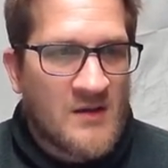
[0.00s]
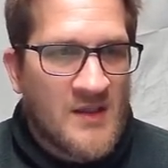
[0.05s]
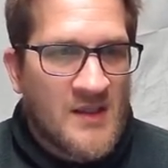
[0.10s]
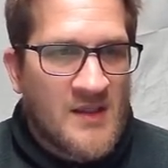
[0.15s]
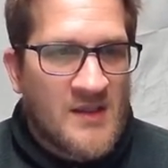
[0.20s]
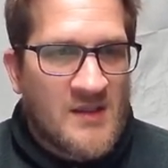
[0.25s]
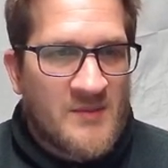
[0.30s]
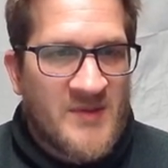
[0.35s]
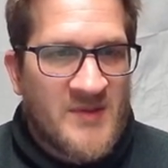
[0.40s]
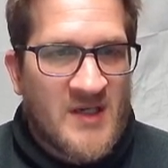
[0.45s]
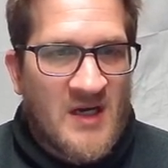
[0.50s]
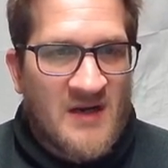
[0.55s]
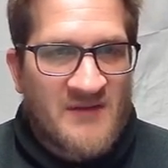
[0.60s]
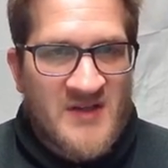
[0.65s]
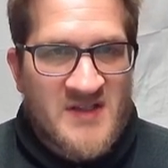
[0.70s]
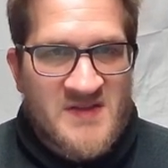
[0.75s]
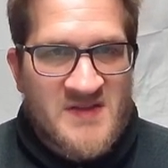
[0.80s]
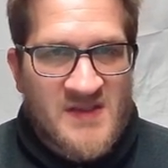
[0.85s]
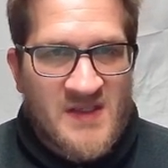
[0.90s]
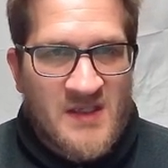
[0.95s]
I mean,
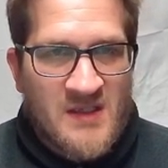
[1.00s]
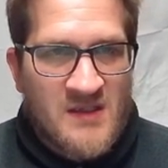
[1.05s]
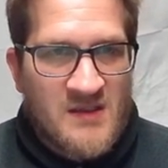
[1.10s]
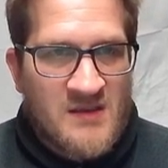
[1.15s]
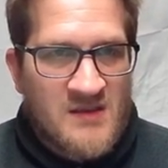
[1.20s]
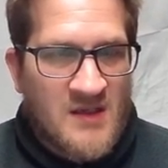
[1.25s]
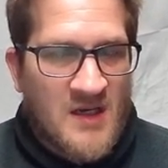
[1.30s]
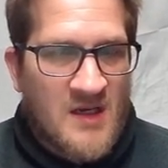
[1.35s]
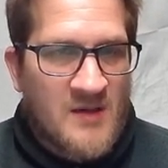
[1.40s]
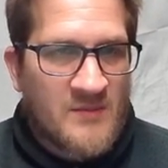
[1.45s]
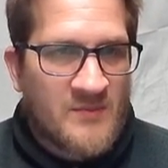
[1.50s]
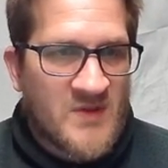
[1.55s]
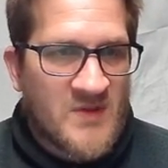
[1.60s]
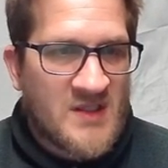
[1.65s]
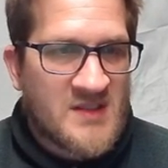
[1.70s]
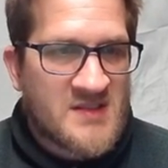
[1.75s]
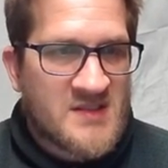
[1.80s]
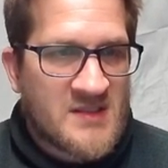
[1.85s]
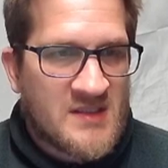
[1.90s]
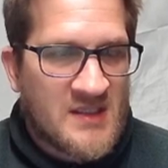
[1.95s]
obviously, um, you,
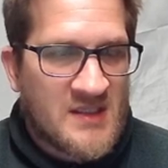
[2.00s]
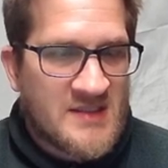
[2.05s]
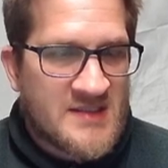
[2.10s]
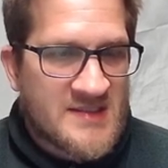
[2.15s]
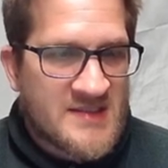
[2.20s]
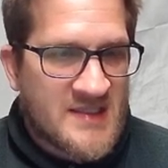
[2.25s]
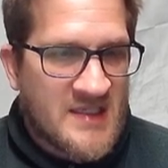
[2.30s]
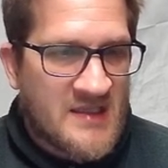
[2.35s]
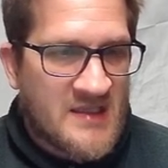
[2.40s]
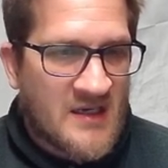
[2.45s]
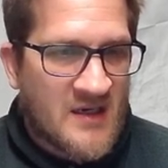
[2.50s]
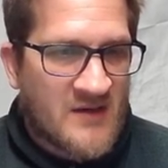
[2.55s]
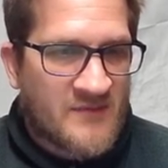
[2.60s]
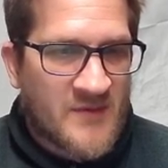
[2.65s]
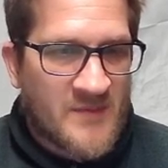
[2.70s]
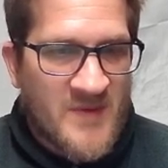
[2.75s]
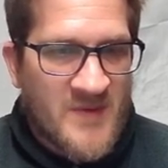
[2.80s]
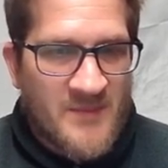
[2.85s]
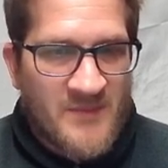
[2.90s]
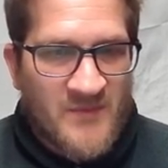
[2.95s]
can, you can see there
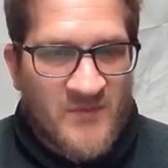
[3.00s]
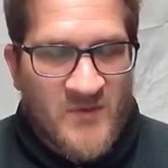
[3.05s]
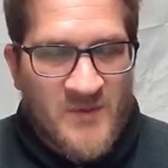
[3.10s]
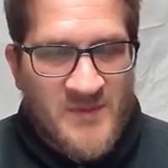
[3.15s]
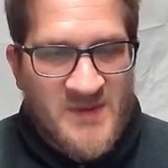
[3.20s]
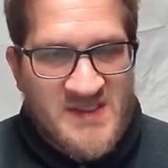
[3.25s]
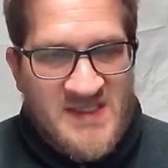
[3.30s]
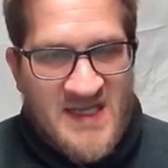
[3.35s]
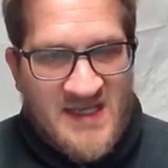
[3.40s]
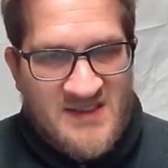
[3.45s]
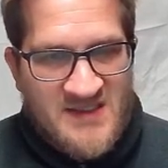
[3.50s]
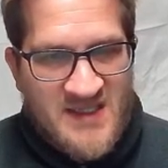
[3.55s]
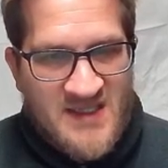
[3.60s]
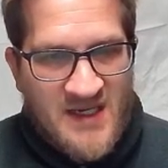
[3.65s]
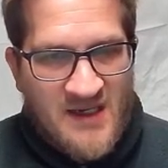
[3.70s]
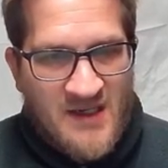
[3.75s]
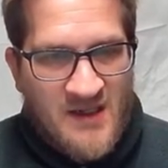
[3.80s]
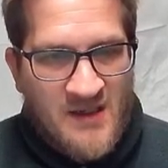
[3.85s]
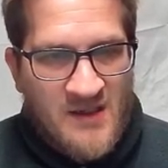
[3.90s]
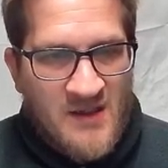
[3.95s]
from the from the test
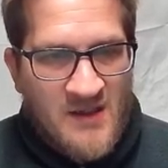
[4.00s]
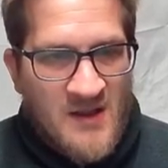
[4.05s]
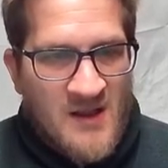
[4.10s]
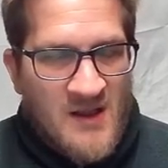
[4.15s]
data.